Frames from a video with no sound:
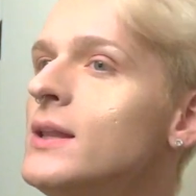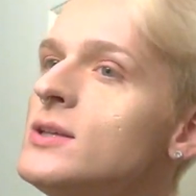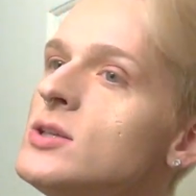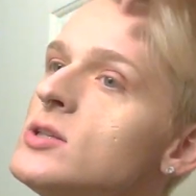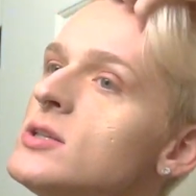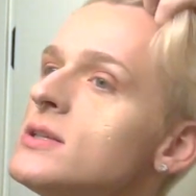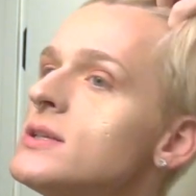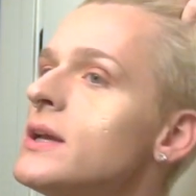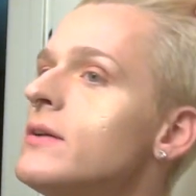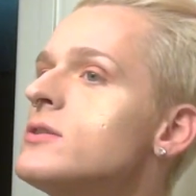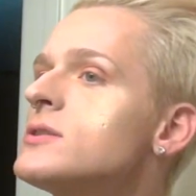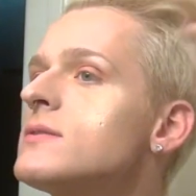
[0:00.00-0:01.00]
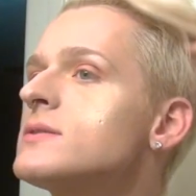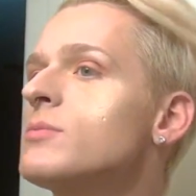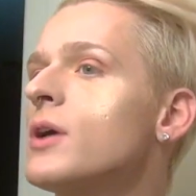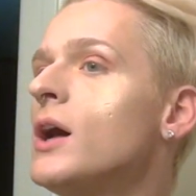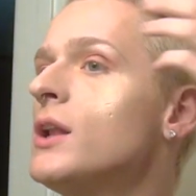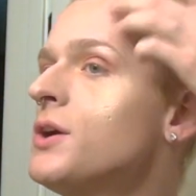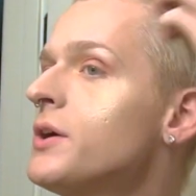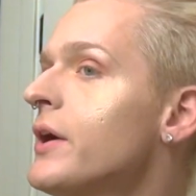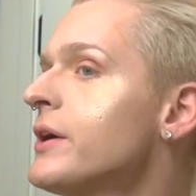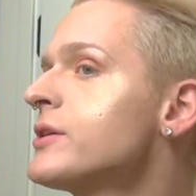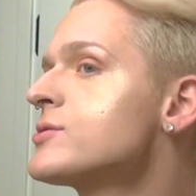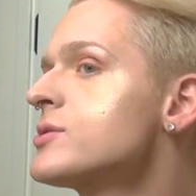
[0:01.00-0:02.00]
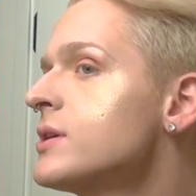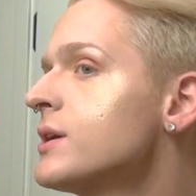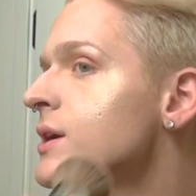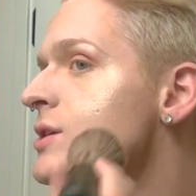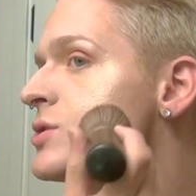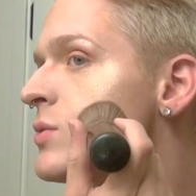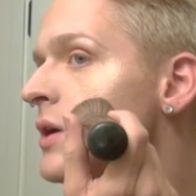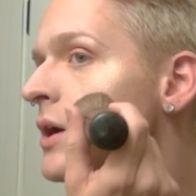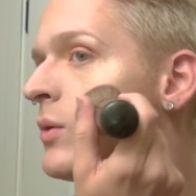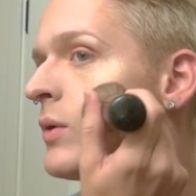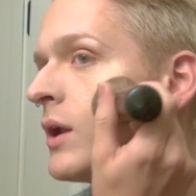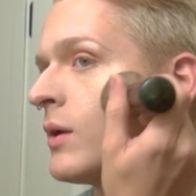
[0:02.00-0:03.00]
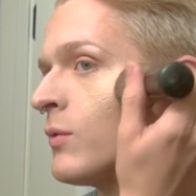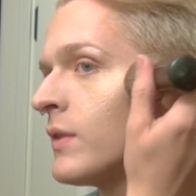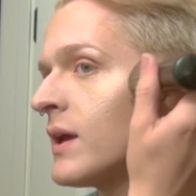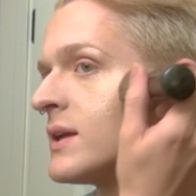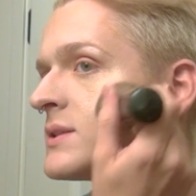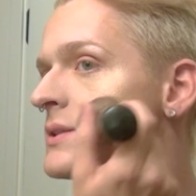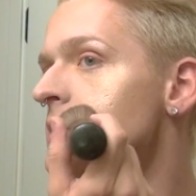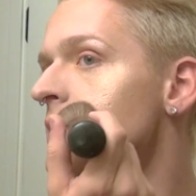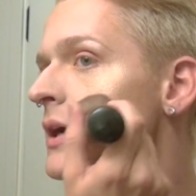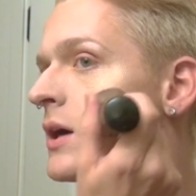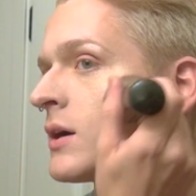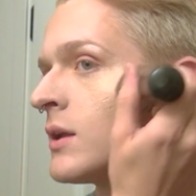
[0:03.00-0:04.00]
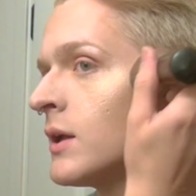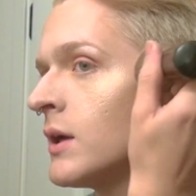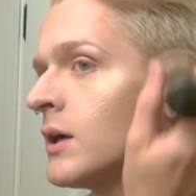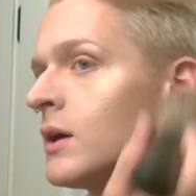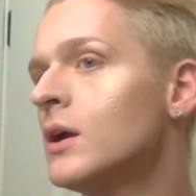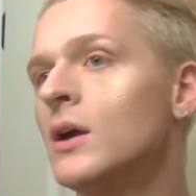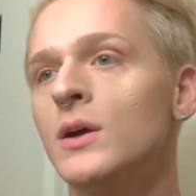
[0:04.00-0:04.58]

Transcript: This is just to give yourself some color actually, because you already went in with that stick earlier.